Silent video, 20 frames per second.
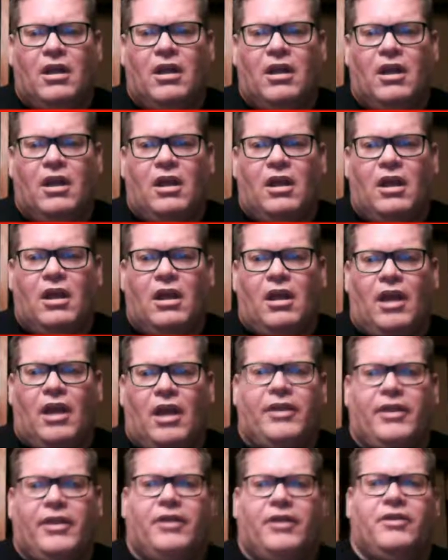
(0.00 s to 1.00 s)
I think
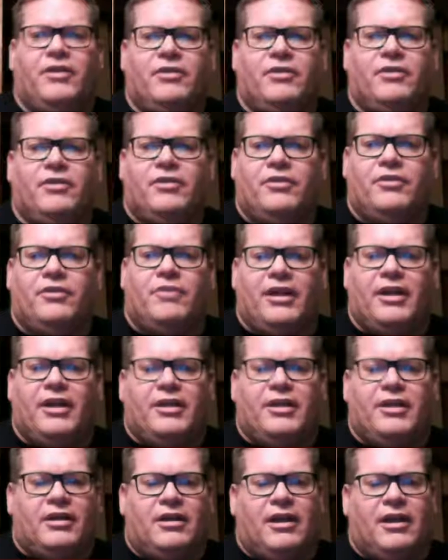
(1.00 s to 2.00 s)
you're right there. I
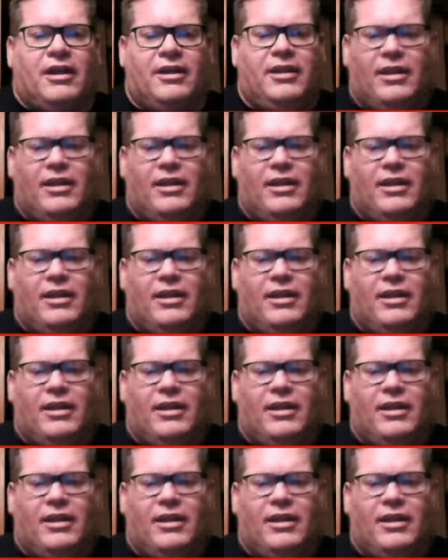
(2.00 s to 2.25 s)
think